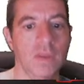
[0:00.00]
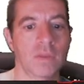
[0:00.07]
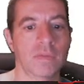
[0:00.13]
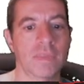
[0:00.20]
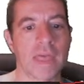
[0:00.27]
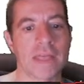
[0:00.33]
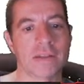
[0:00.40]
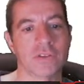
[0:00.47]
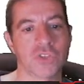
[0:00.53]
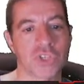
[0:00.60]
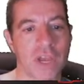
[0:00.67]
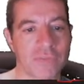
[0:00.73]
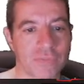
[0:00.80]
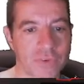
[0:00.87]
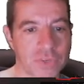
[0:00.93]
Then
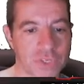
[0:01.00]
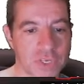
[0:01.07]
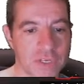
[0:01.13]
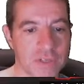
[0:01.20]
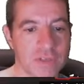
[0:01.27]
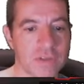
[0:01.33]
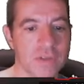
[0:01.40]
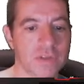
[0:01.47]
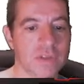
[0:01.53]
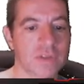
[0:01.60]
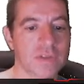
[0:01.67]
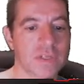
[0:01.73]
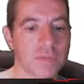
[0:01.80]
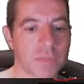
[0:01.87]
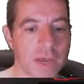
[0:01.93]
Jefferson
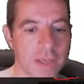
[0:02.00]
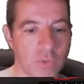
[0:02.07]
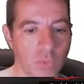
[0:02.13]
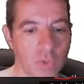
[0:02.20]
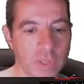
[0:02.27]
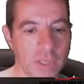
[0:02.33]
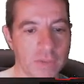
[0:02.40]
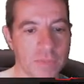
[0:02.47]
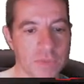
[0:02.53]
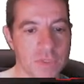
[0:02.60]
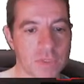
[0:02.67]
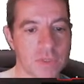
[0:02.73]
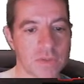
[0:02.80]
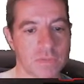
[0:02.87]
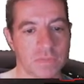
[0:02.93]
to Mike
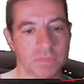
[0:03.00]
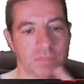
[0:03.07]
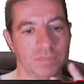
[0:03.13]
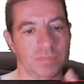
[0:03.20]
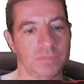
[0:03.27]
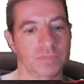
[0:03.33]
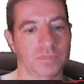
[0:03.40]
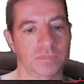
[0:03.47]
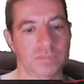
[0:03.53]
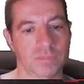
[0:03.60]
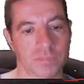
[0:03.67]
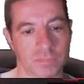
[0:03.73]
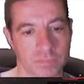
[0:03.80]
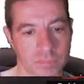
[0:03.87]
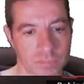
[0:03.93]
Williams,
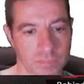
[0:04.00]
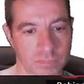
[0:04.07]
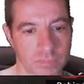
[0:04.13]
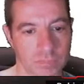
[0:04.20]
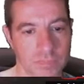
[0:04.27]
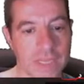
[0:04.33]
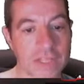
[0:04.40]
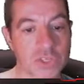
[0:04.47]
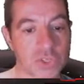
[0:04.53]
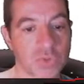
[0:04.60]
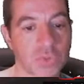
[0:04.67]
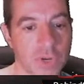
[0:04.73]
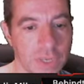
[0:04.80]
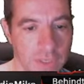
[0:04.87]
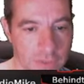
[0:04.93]
that's
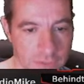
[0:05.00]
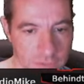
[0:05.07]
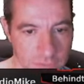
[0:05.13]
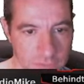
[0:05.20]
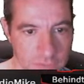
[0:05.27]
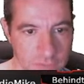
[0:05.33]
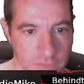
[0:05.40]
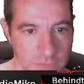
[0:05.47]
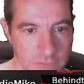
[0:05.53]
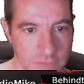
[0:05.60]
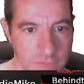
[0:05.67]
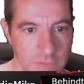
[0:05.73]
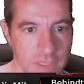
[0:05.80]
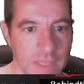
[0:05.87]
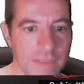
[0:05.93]
3.
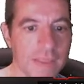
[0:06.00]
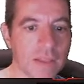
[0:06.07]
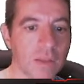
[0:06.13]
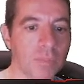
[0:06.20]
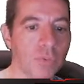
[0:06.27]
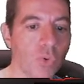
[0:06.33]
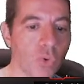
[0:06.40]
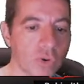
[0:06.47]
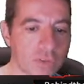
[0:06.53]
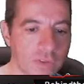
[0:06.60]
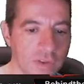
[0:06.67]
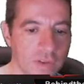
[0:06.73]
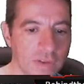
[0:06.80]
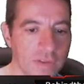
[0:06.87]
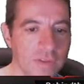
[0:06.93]
And then
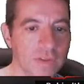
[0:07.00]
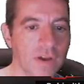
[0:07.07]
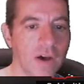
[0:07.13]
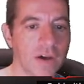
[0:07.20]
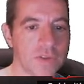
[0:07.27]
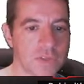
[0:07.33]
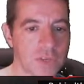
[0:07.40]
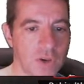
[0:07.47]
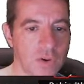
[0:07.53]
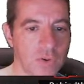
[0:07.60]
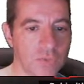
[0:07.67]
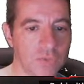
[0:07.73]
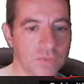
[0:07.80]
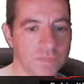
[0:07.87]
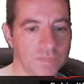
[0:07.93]
Laporta on his own